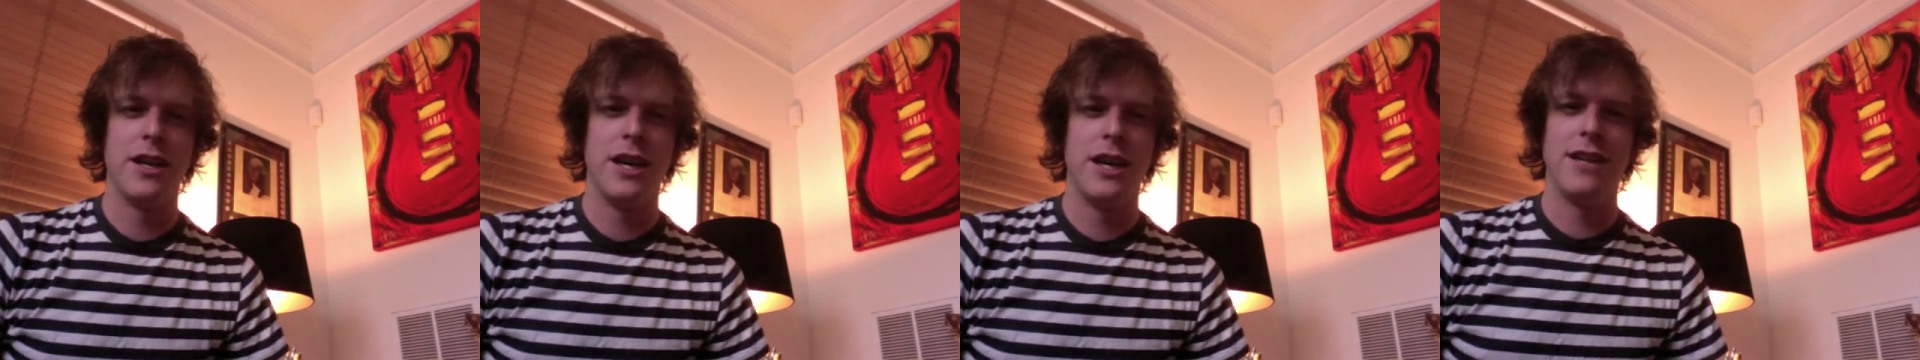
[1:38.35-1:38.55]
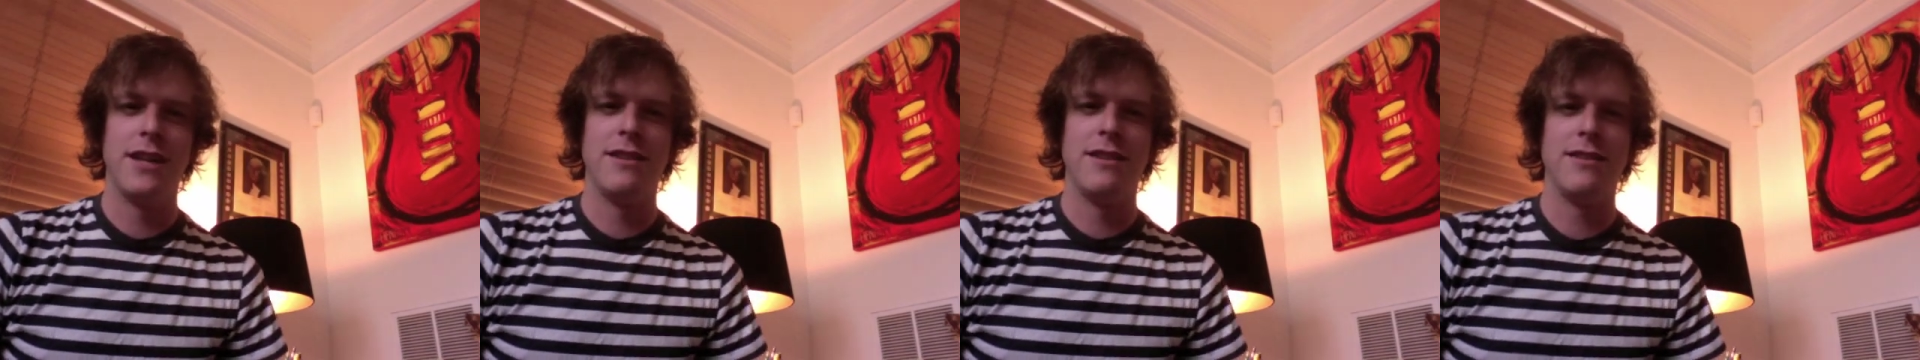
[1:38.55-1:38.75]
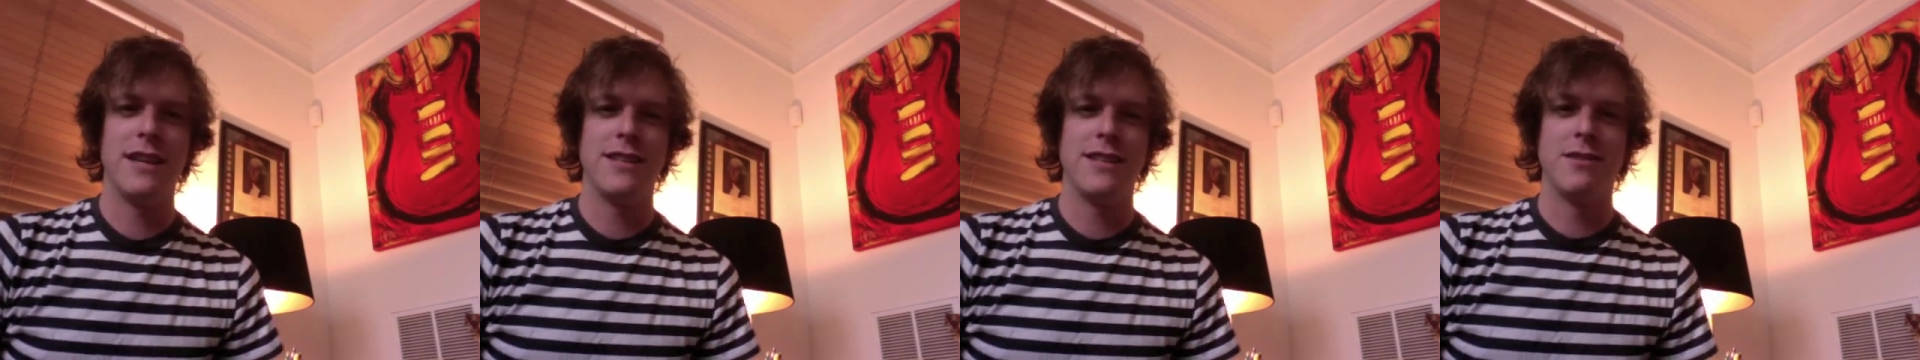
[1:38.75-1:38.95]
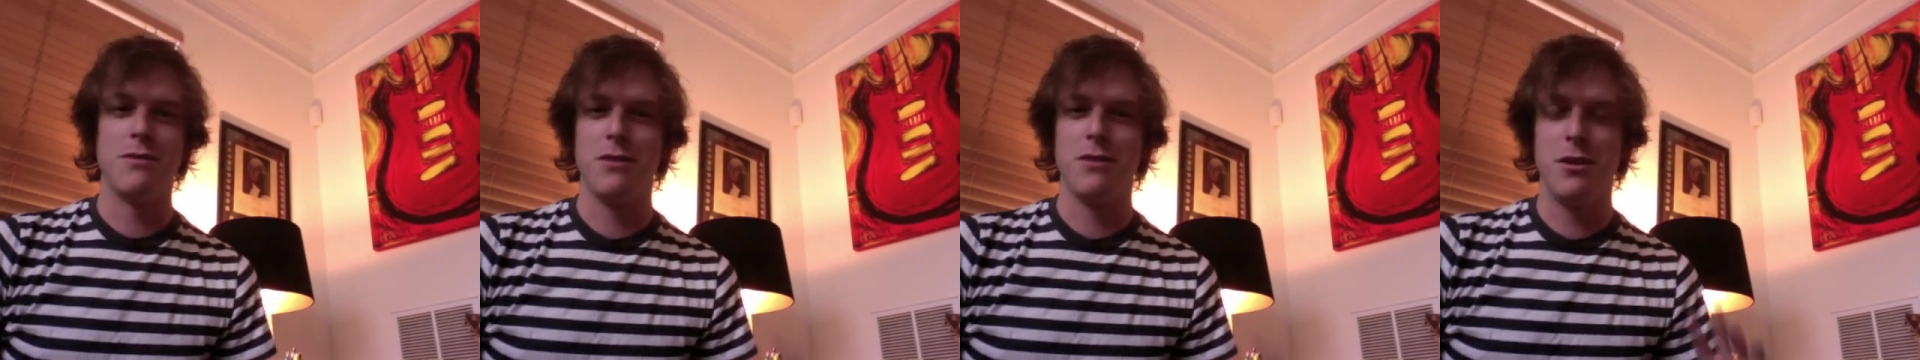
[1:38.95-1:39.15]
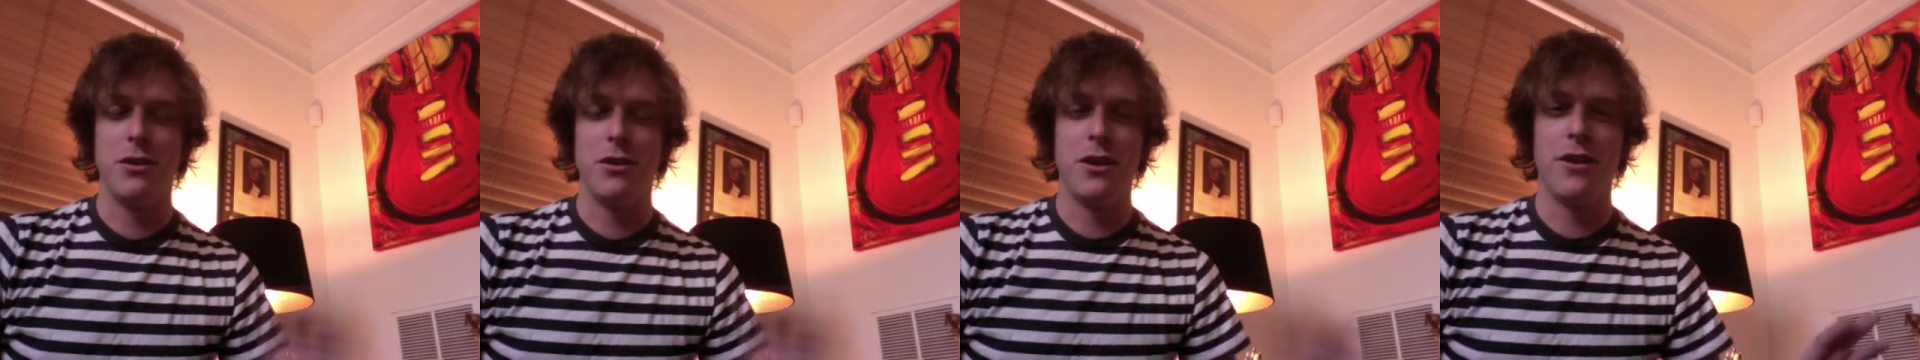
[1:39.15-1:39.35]
and that's a
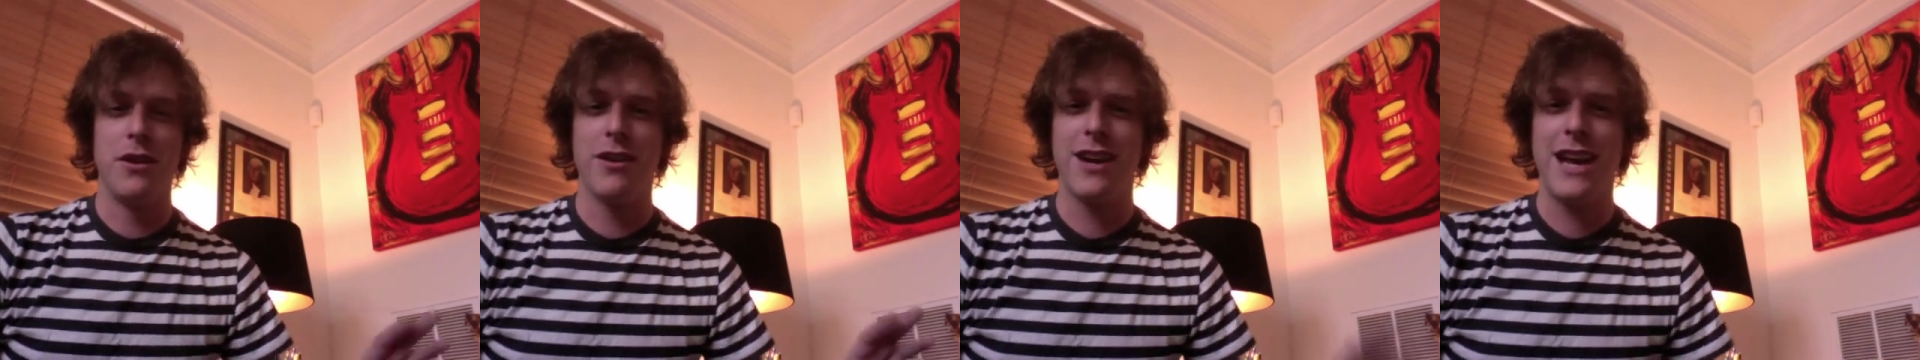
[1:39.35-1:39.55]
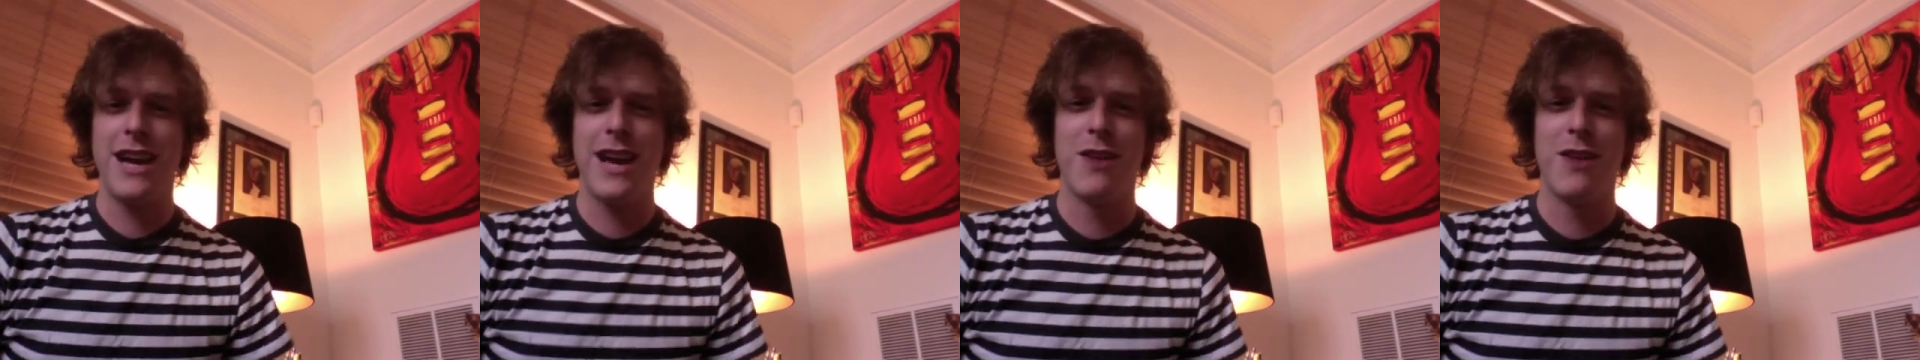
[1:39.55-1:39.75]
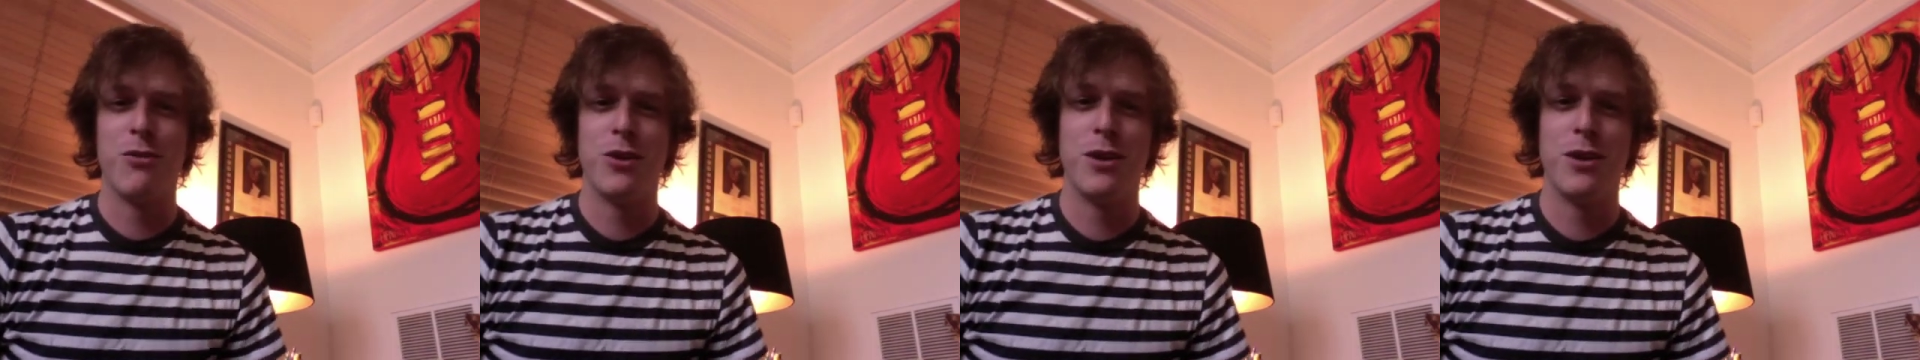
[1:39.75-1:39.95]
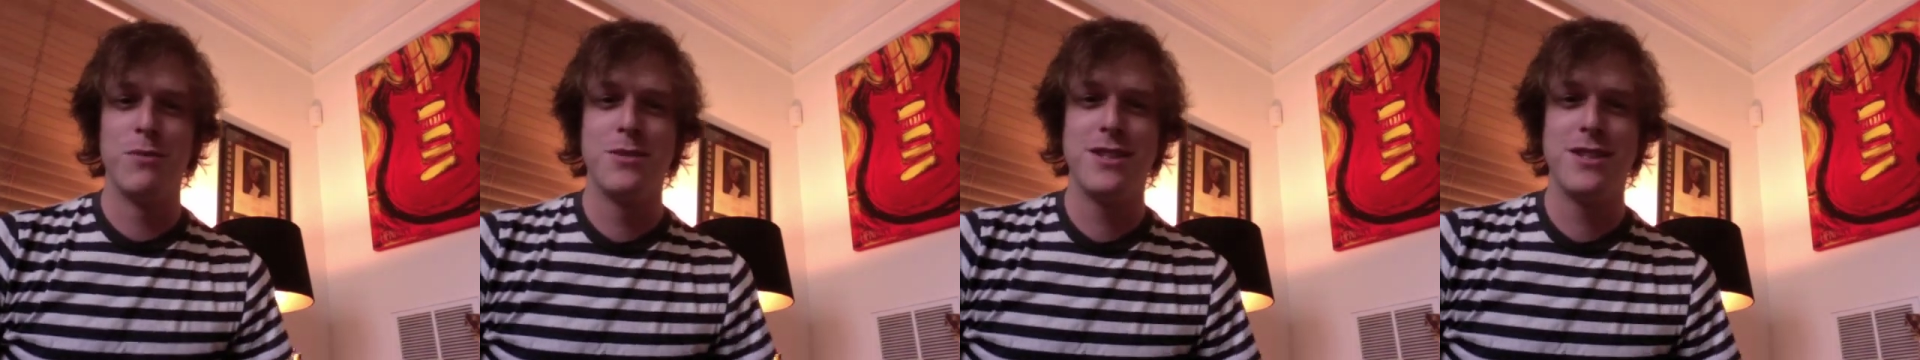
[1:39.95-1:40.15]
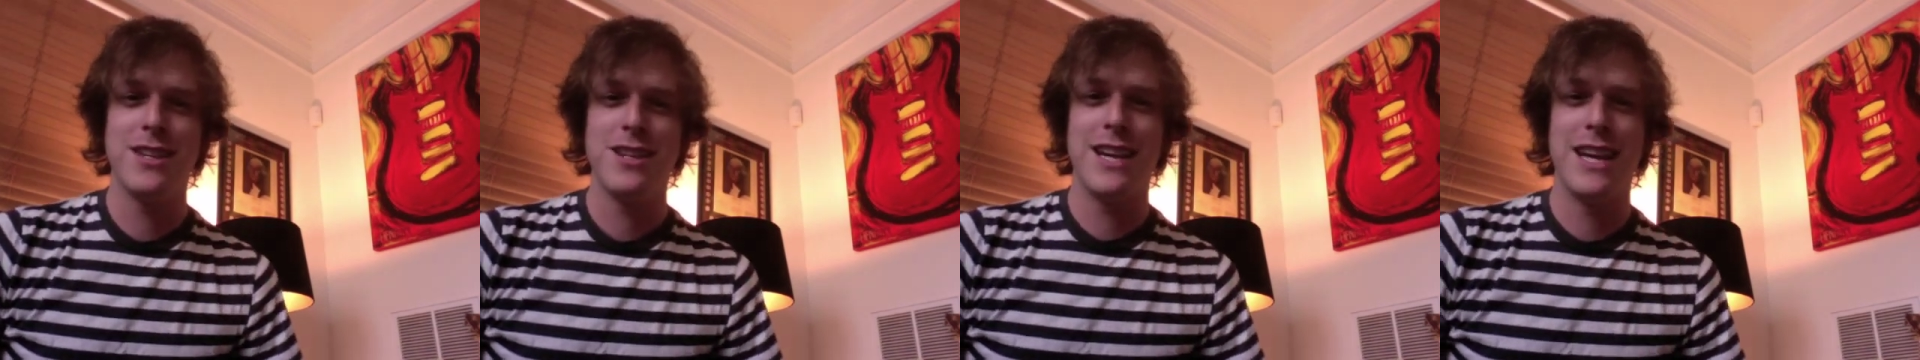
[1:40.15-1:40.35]
whole other can of worms to
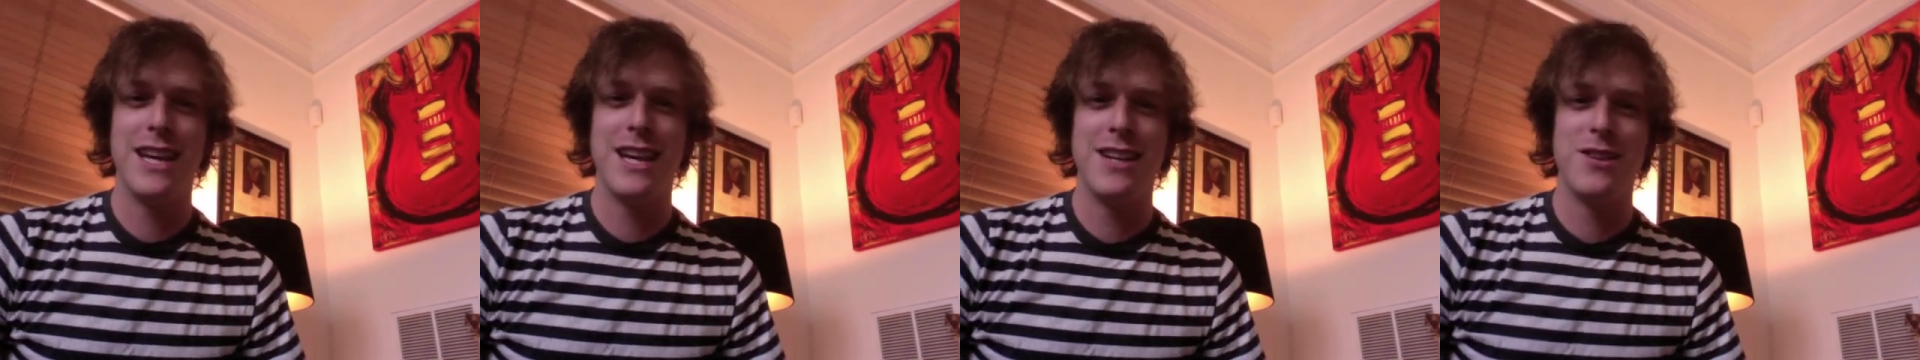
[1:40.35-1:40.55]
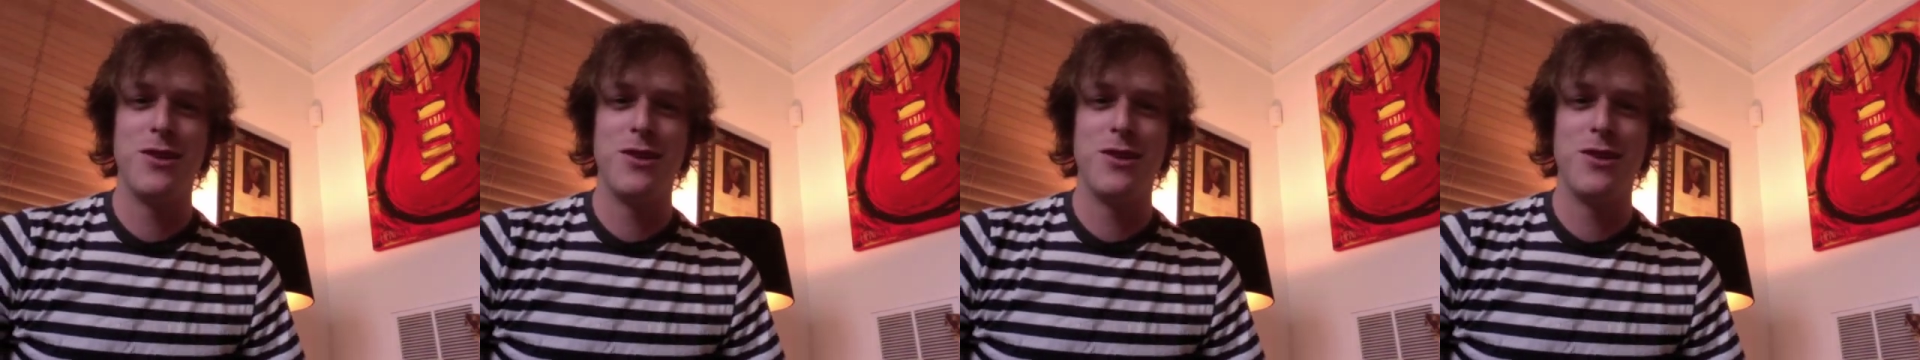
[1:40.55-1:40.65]
get into.